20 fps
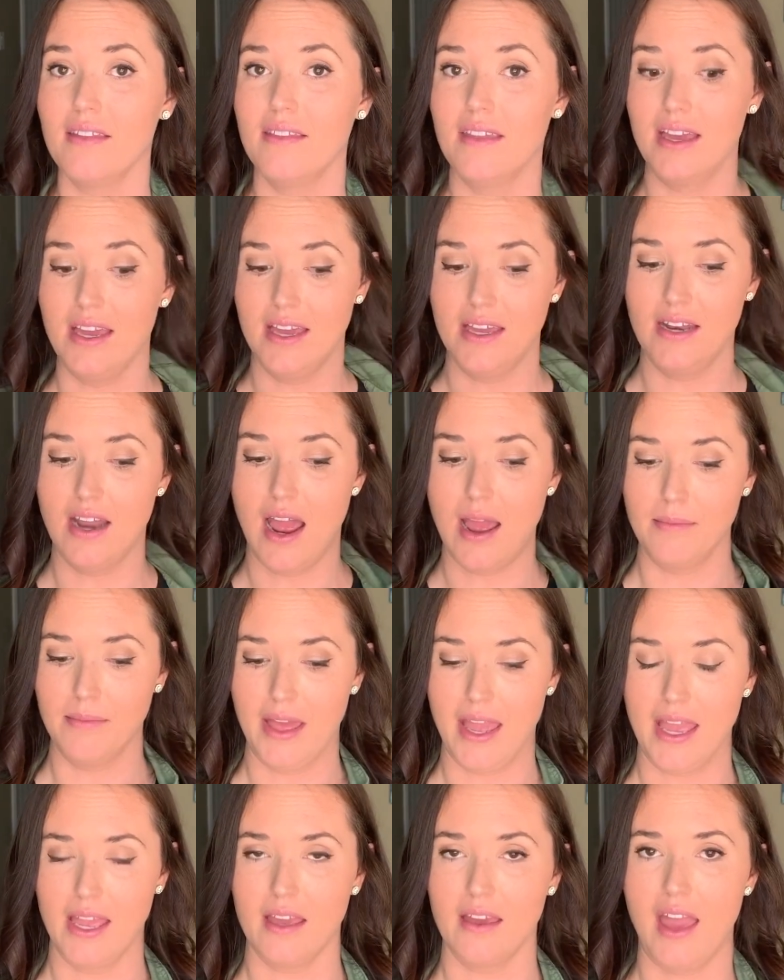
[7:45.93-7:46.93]
then I'm
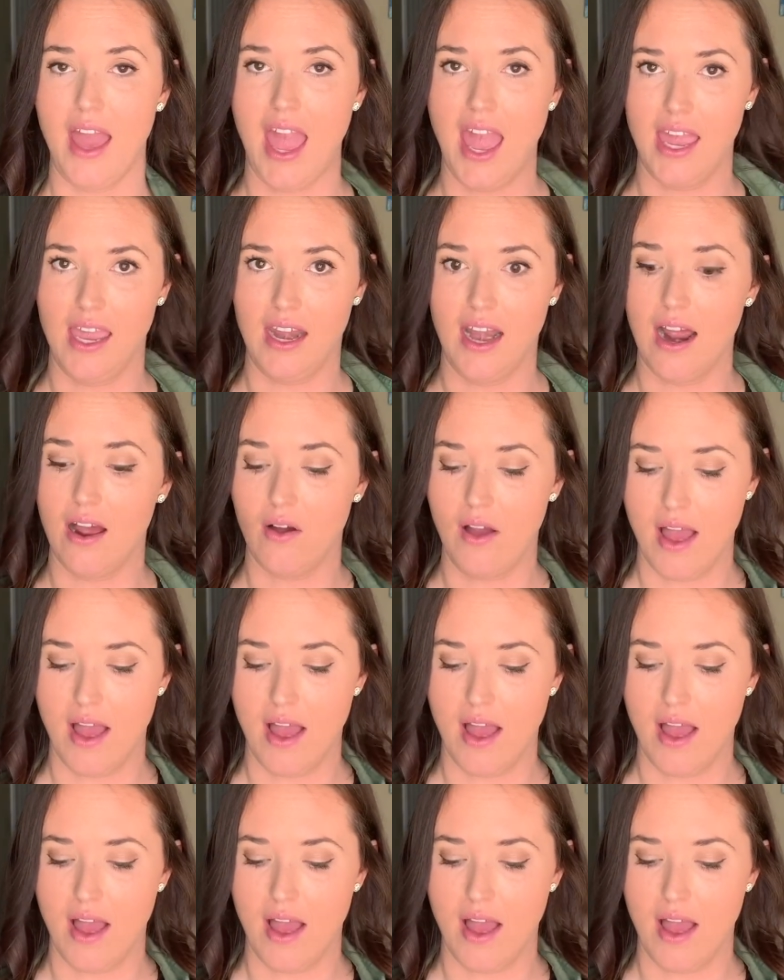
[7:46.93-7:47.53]
like hanging out